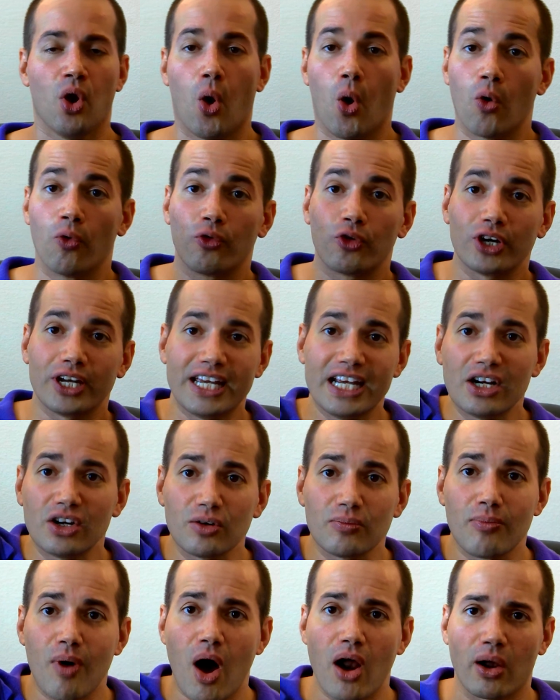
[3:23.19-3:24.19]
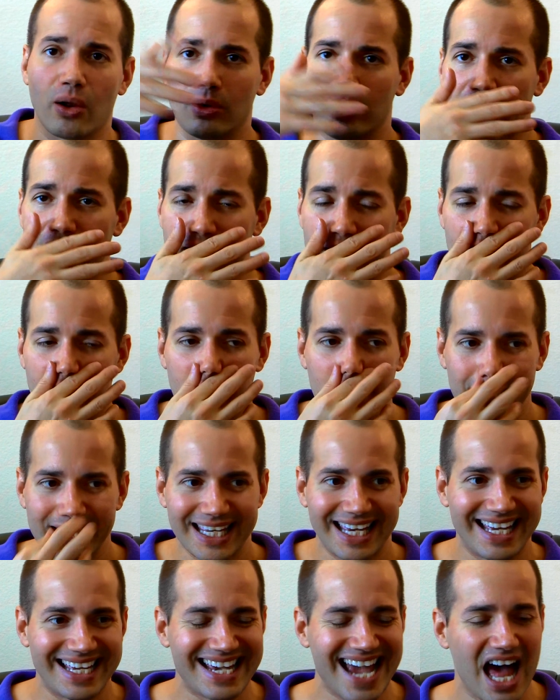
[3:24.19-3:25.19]
Over here in Mono Lake,
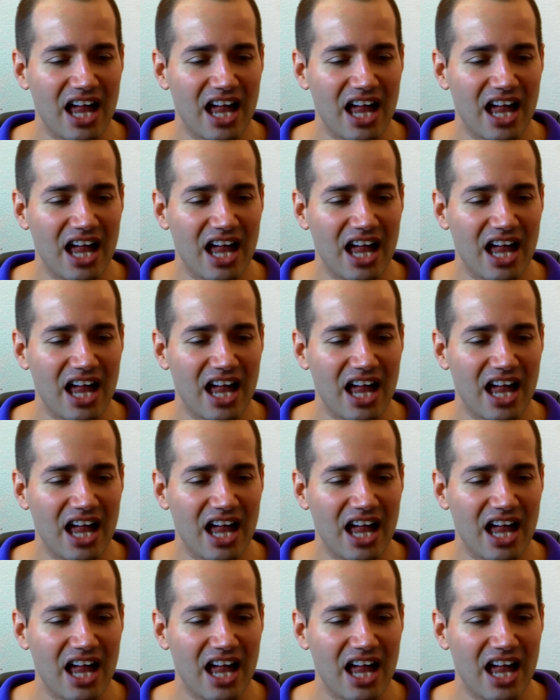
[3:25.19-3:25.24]
in